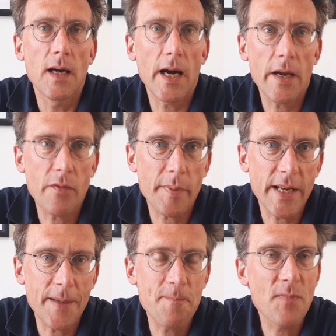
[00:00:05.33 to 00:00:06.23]
Hi
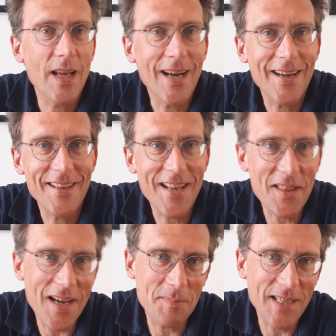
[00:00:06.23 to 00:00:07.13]
everybody,
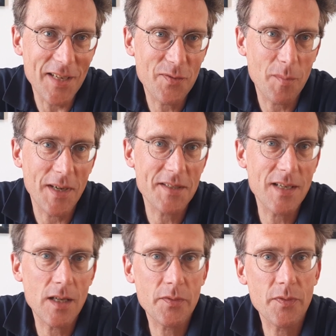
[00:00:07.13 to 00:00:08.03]
another update from
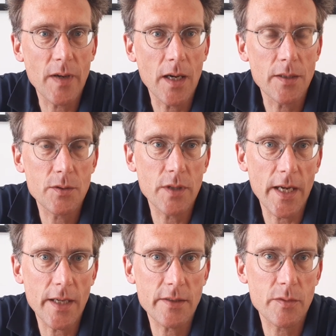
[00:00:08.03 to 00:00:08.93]
myself.
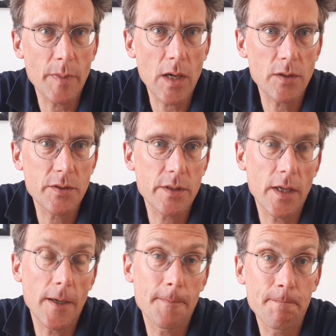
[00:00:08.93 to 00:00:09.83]
Today it's about
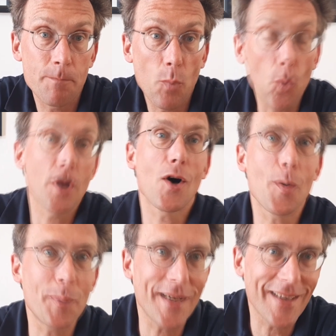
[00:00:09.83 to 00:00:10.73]
border
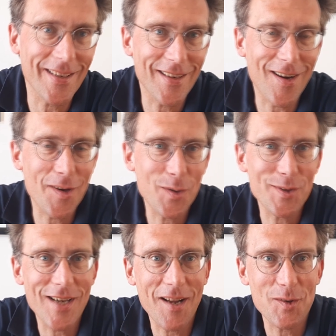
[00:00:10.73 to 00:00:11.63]
hopping and are you
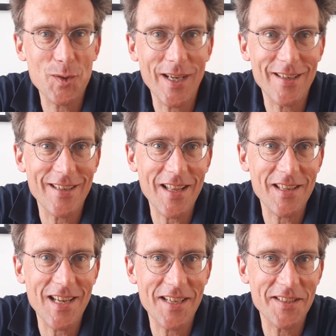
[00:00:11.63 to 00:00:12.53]
entitled to get another
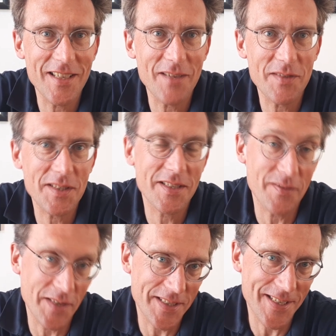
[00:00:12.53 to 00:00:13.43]
90-day visitor
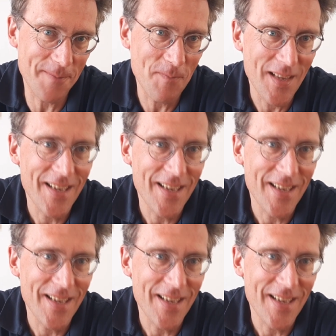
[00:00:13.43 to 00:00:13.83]
visa?